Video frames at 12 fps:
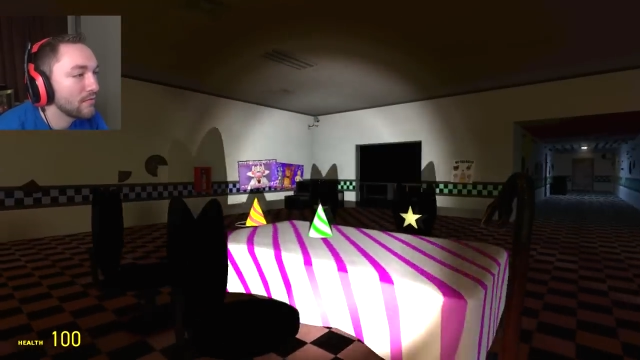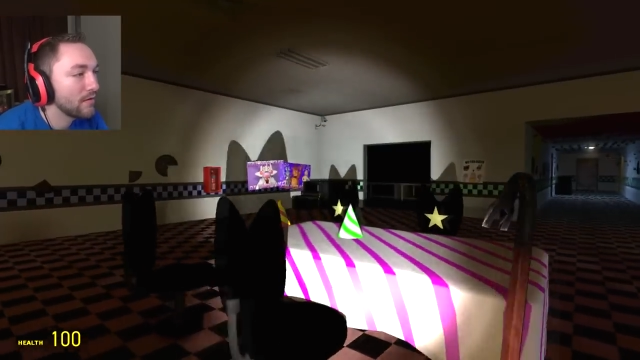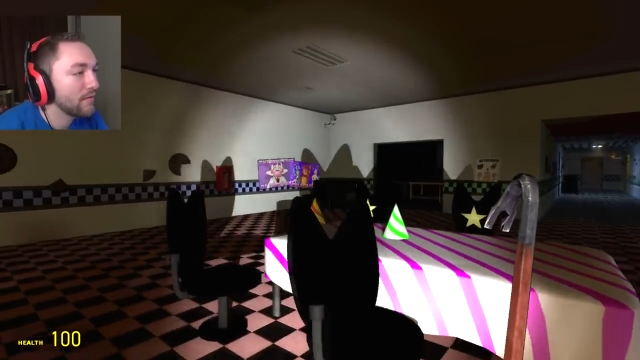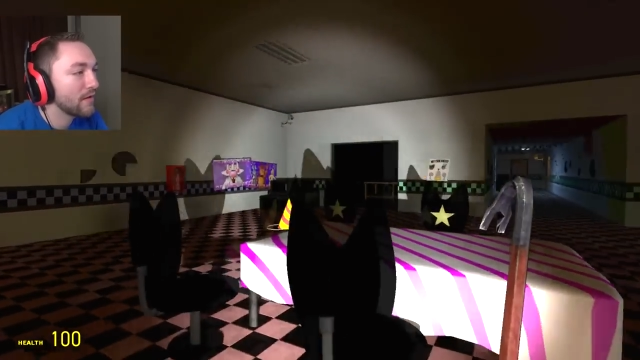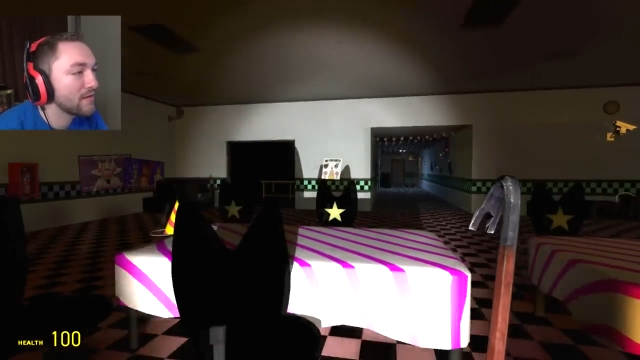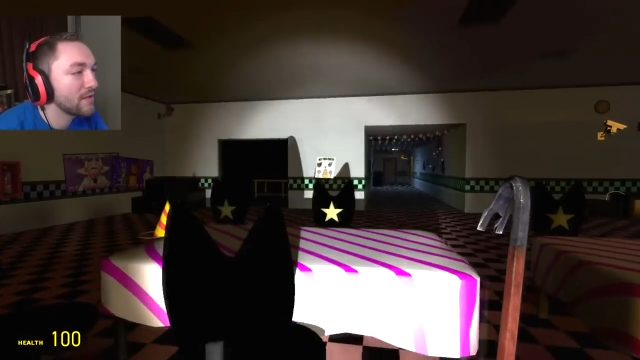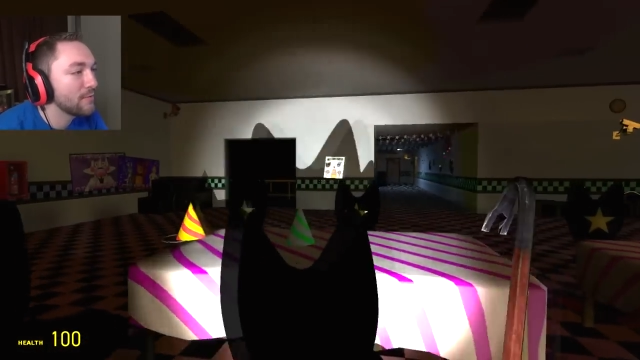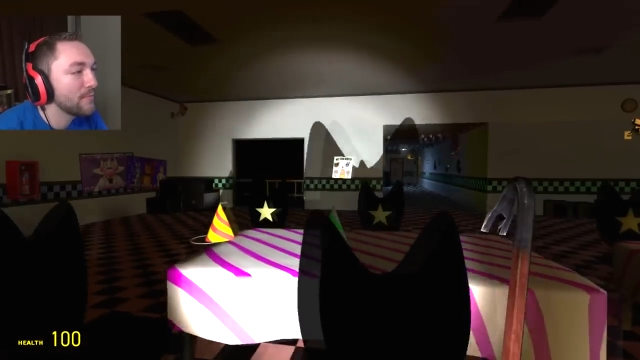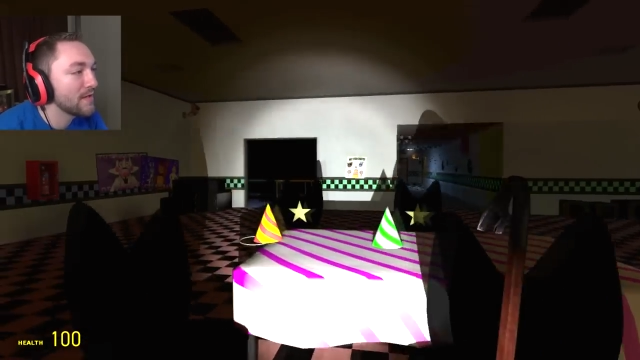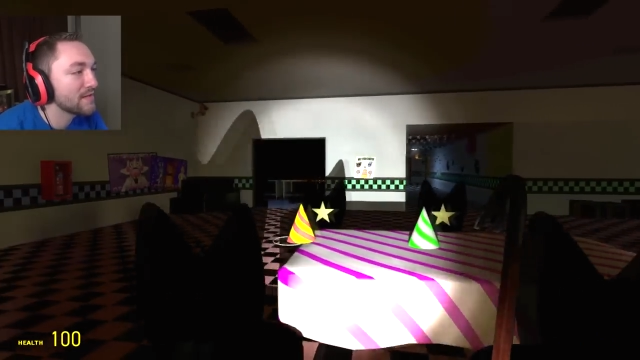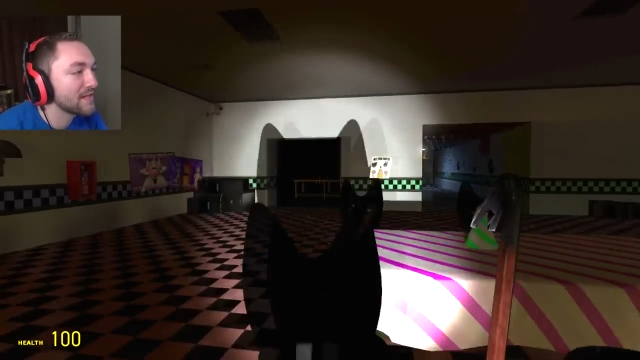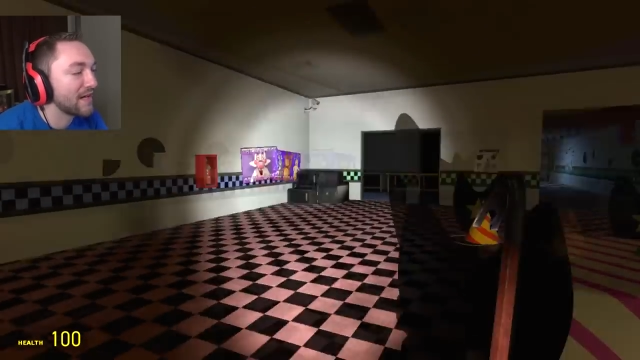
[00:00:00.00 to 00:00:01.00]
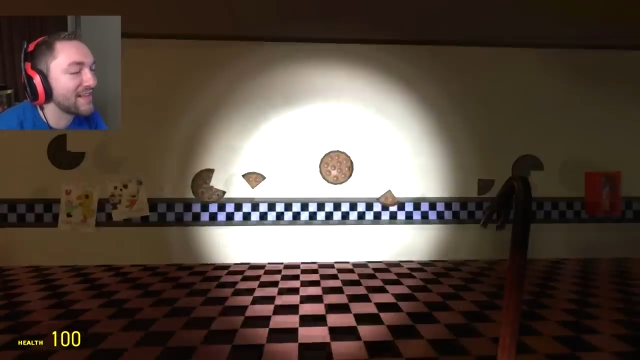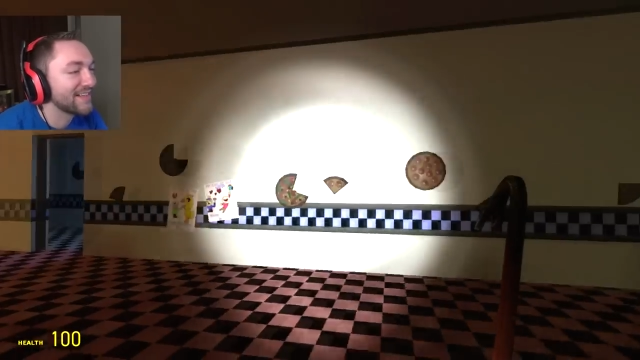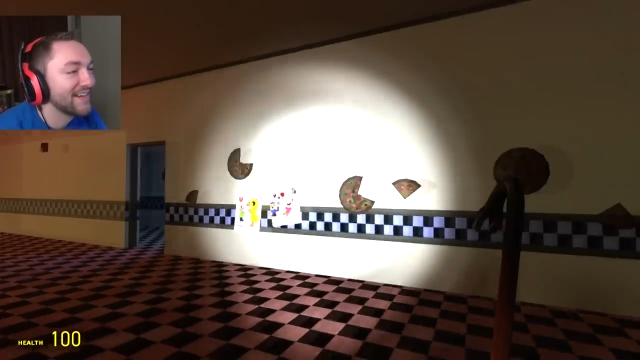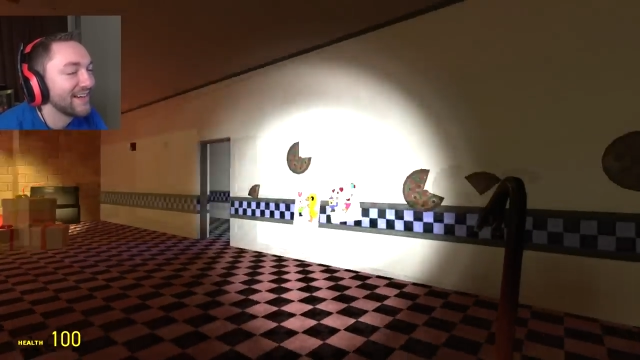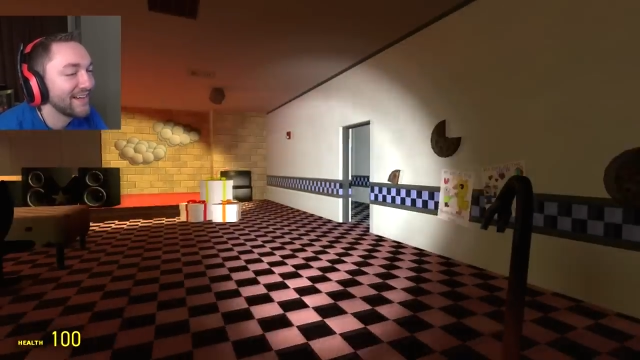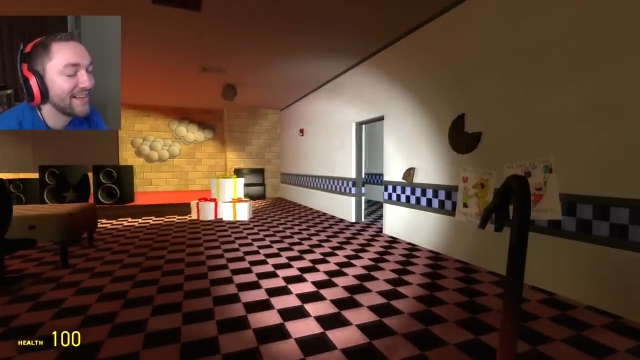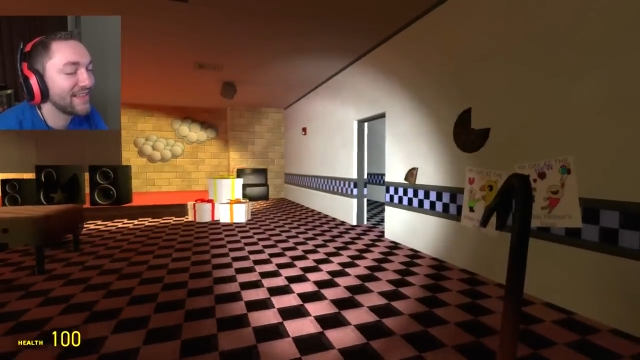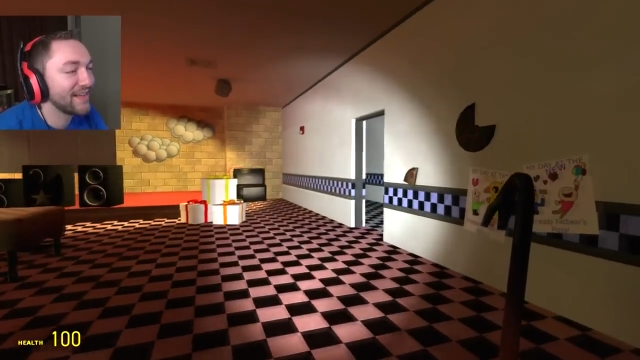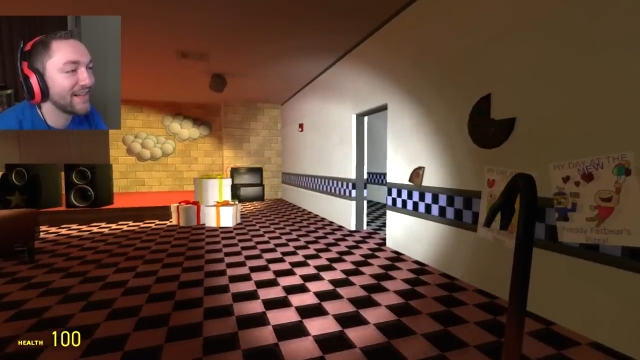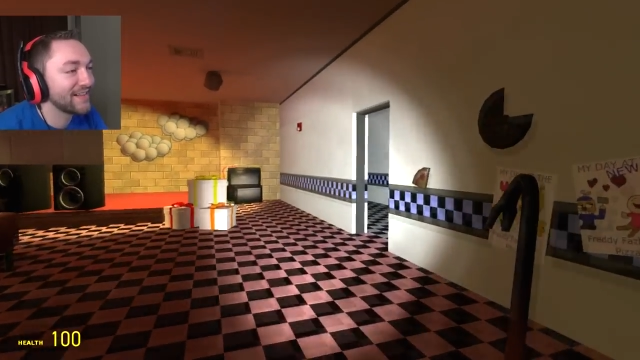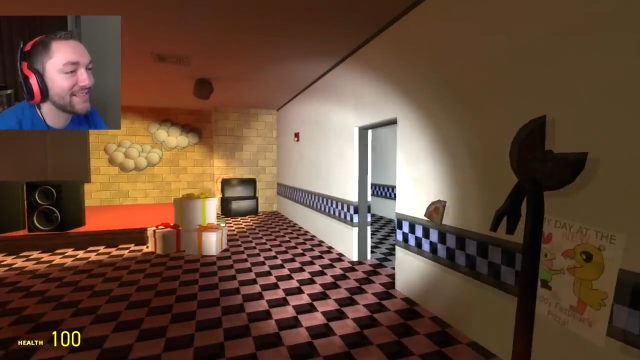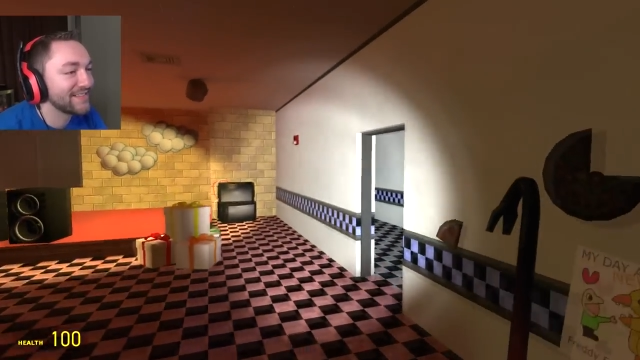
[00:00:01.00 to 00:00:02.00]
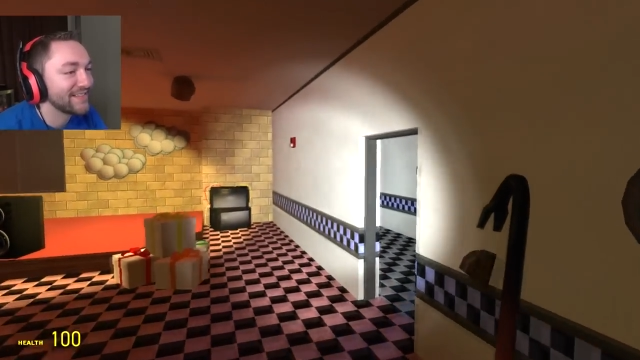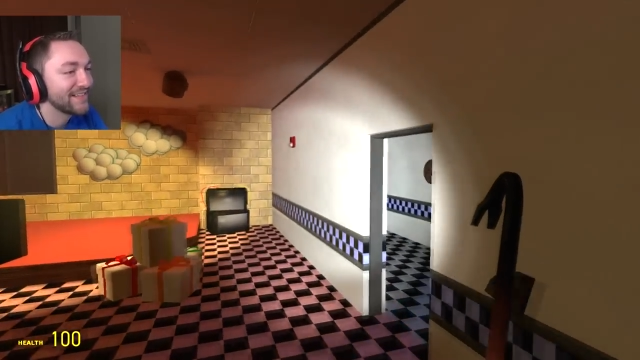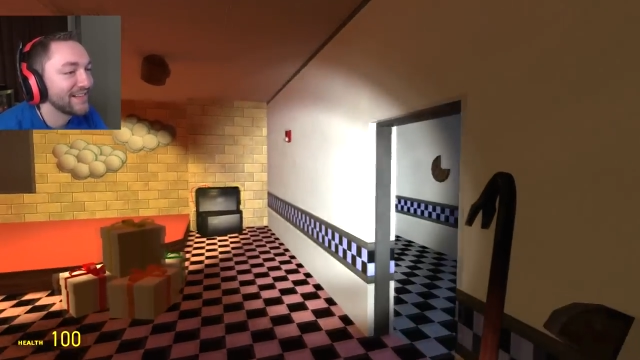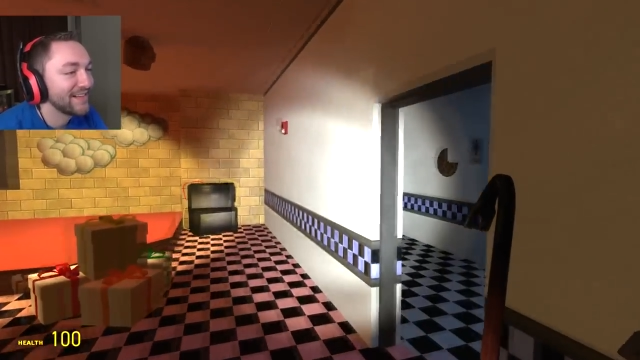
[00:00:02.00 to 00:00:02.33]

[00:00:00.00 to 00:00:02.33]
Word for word: We have like 2 music things.